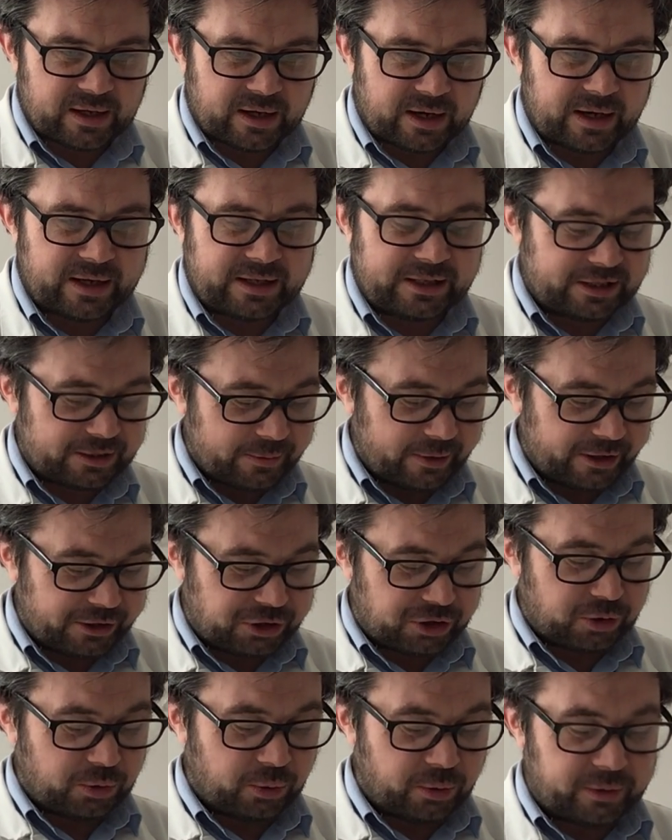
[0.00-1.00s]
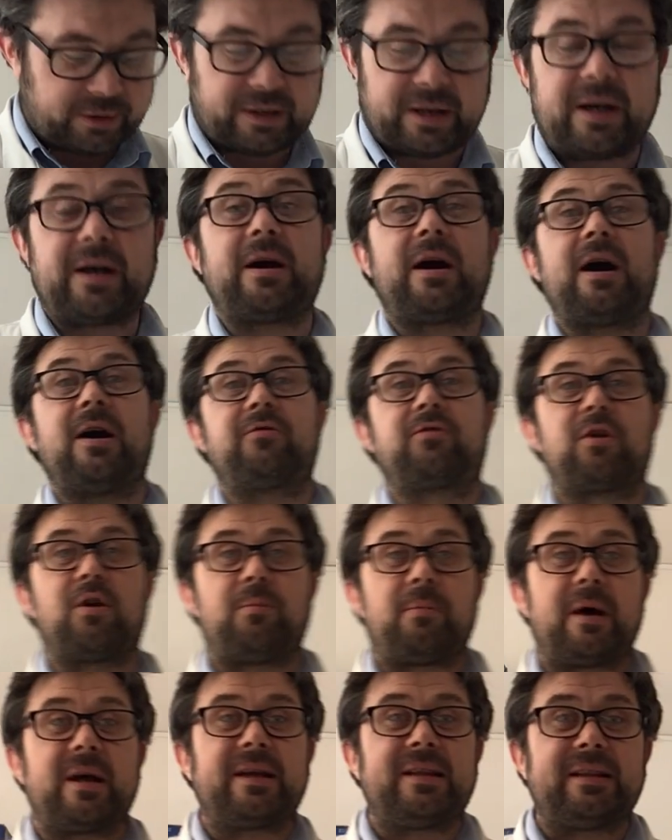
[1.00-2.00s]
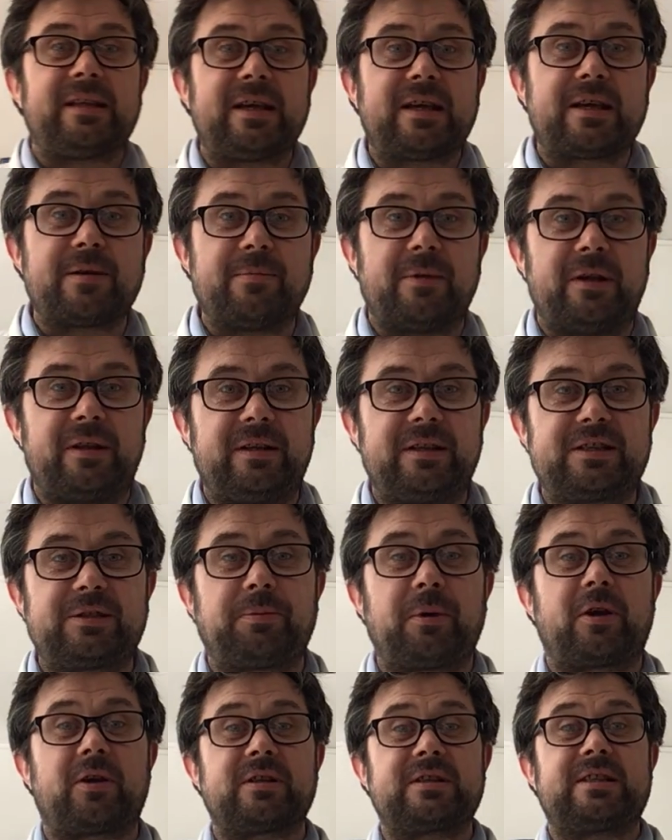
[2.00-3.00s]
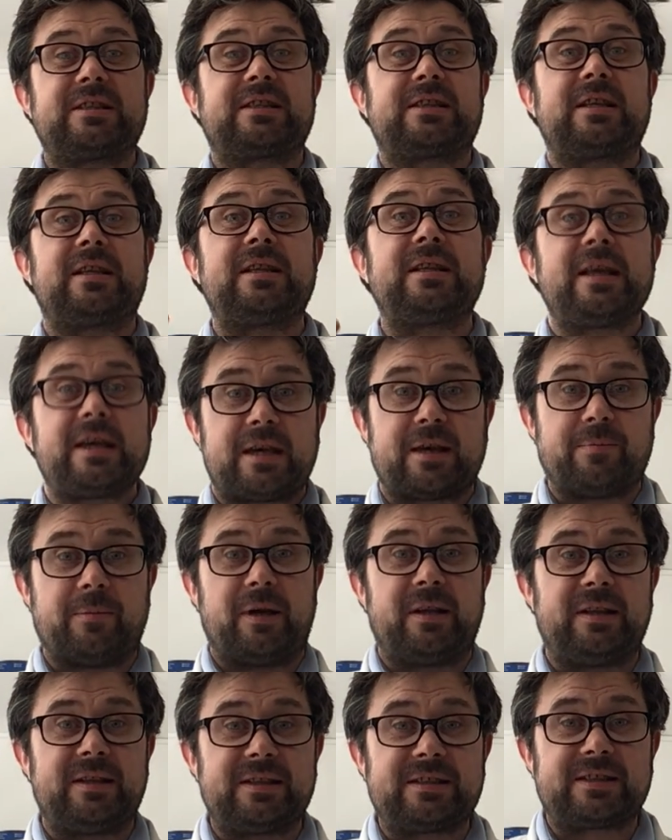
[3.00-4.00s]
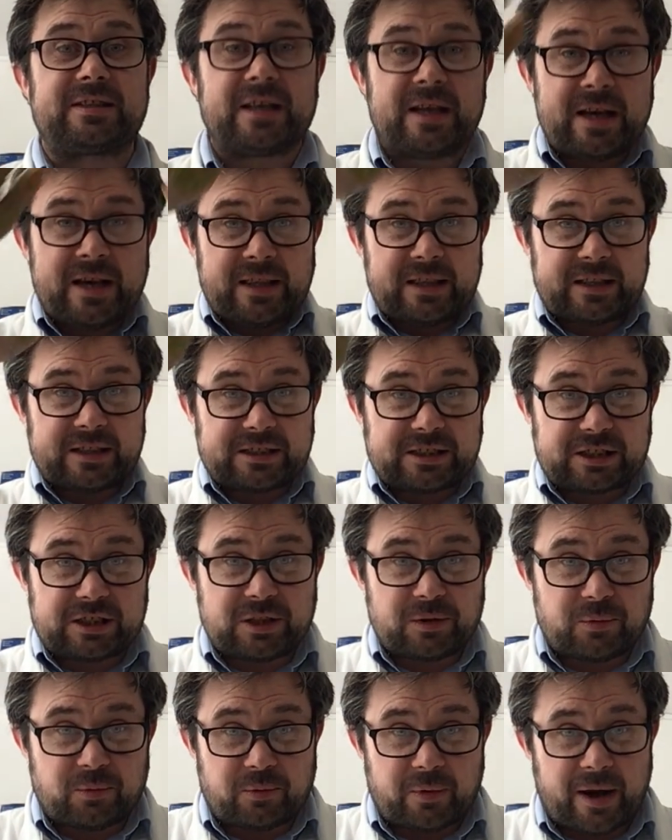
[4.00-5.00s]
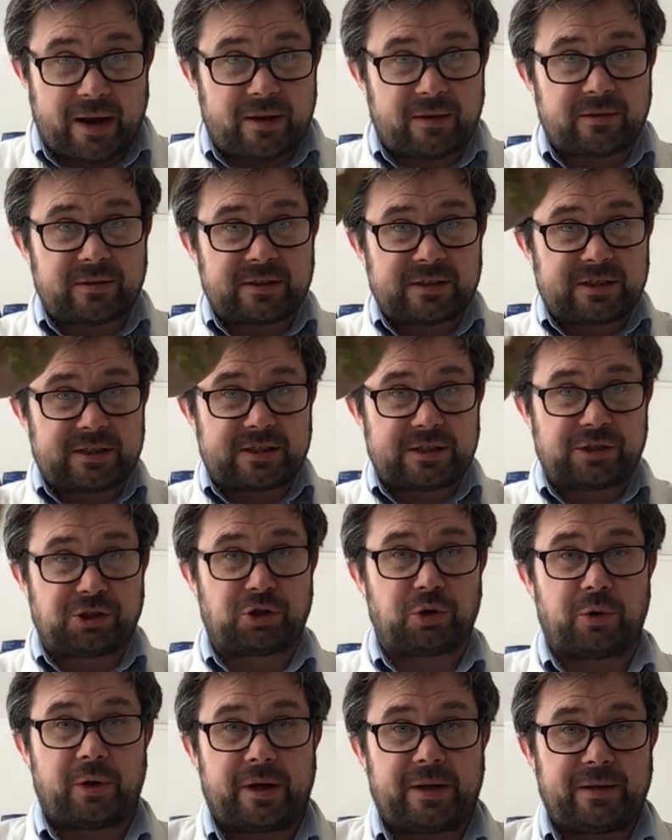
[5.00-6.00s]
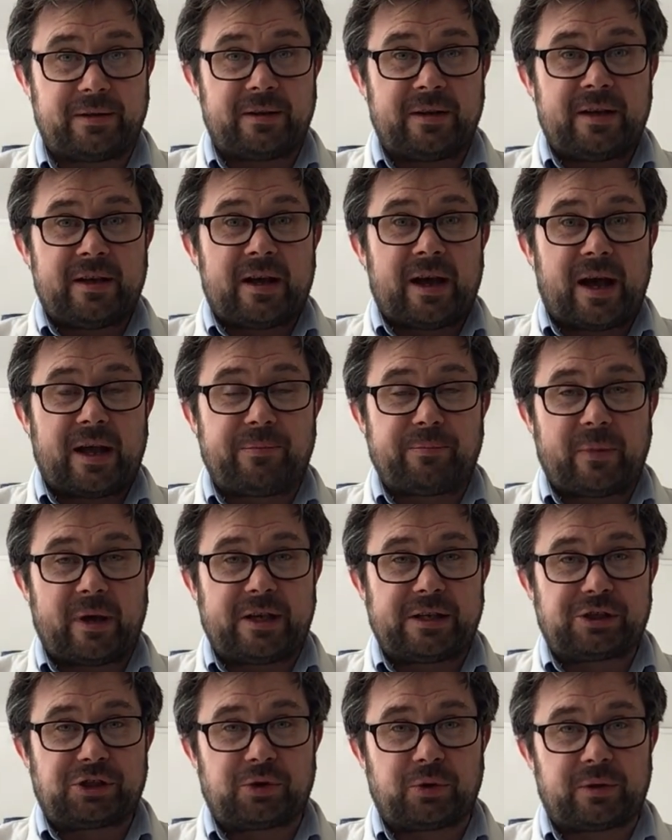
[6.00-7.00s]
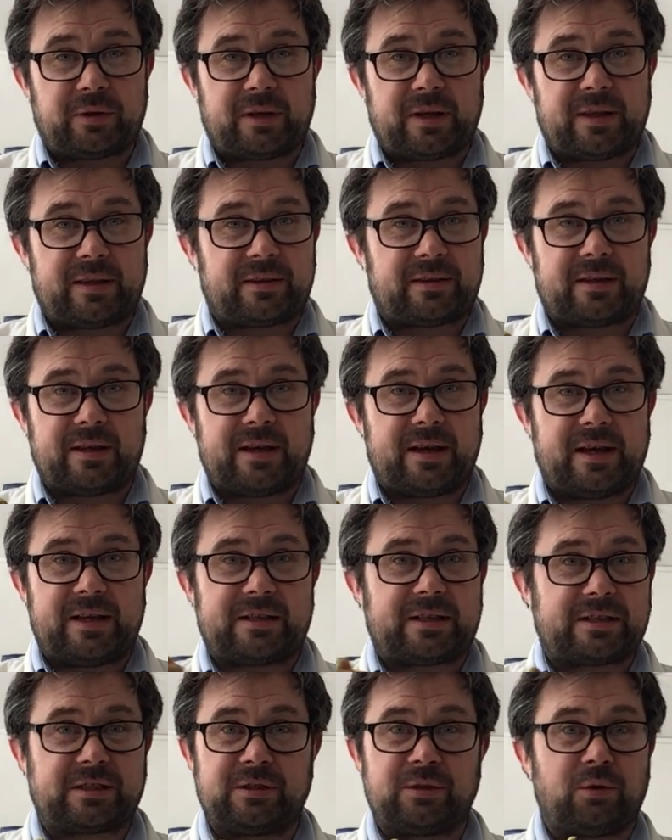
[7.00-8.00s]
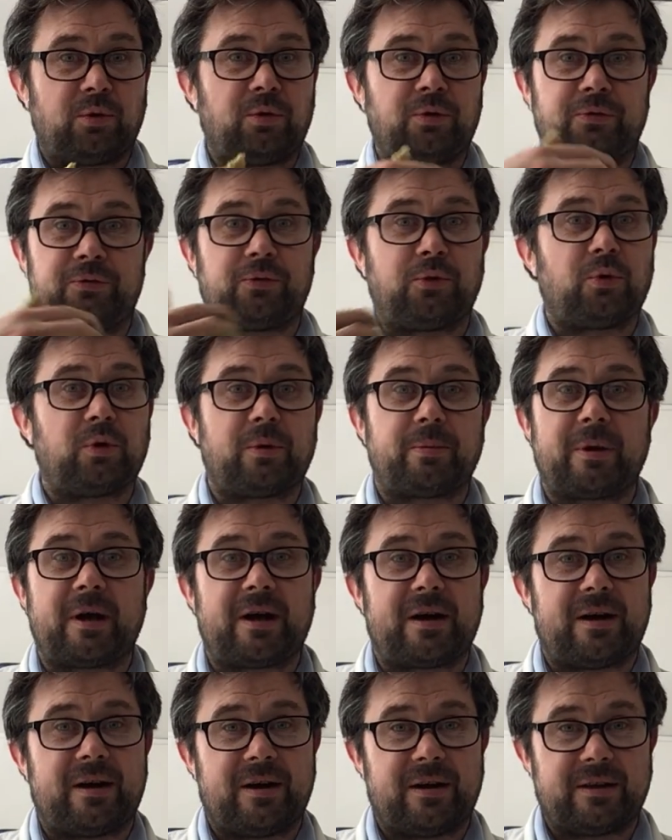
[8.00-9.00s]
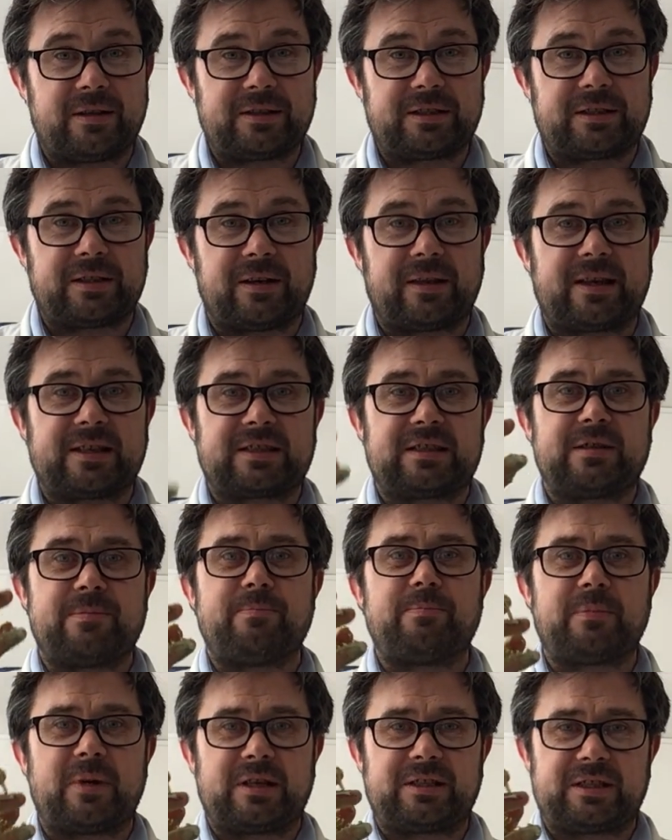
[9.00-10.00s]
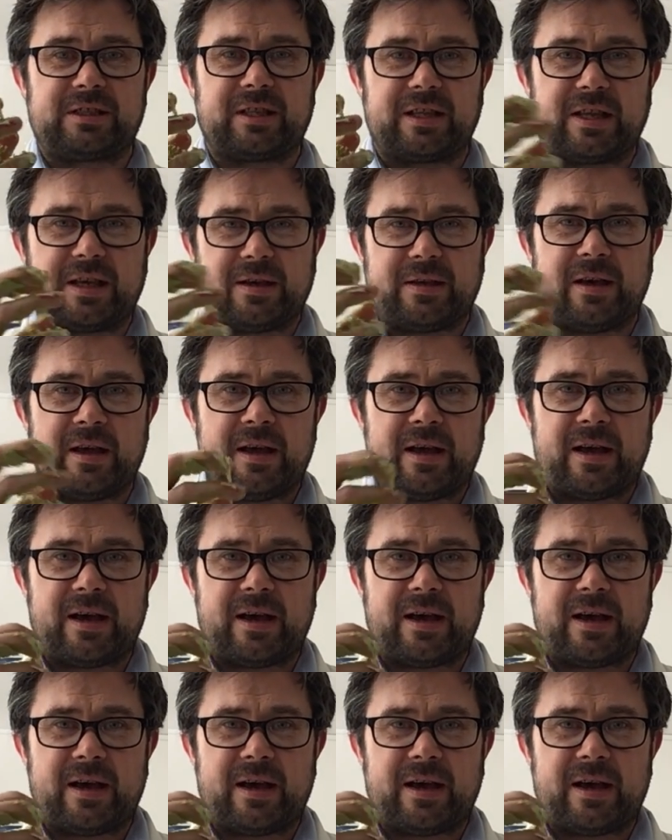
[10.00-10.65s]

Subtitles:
I need to make sure that I've got my ligaments, because it's the ligament that surrounds the joint, and make sure that it doesn't all fall apart. So that's the muscly